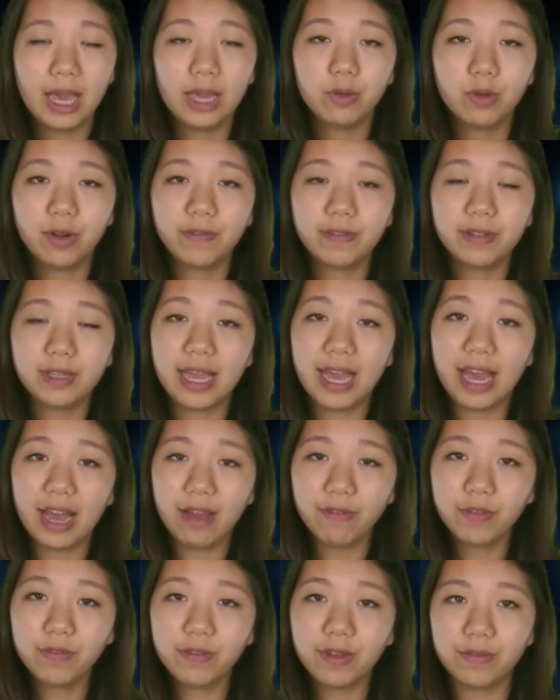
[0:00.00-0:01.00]
and roughly
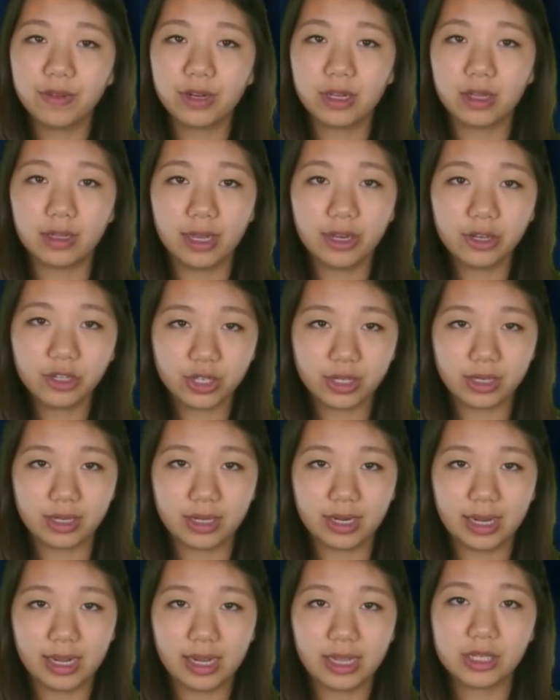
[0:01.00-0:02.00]
half of every collection
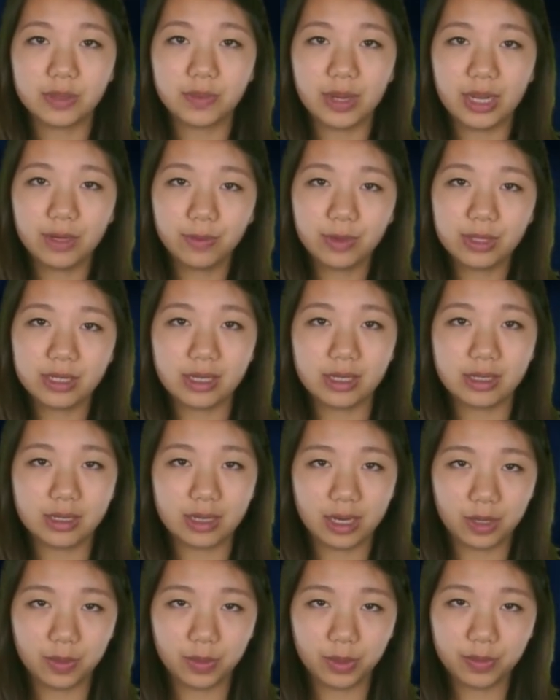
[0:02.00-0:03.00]
today is made with
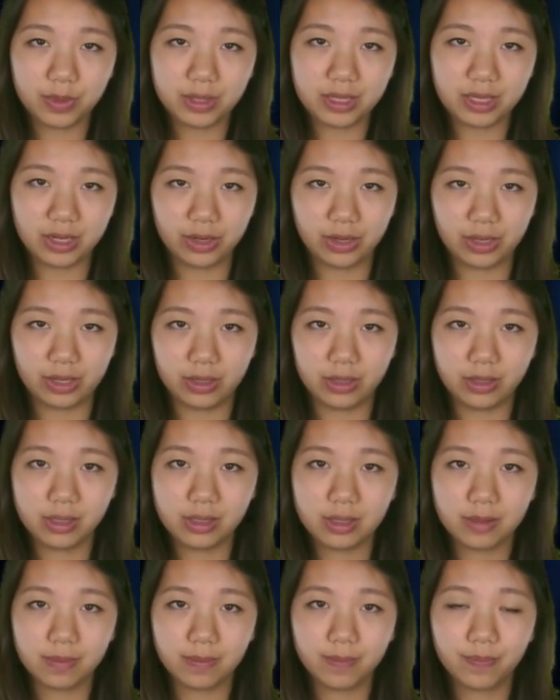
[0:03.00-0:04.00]
sustainable
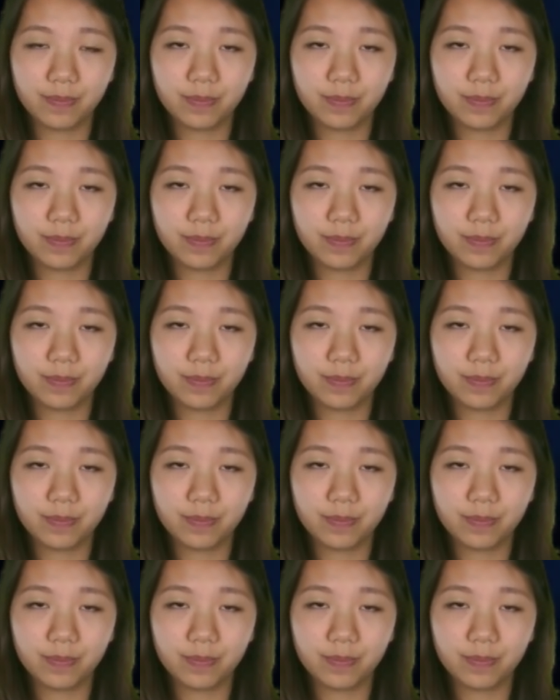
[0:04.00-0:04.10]
materials.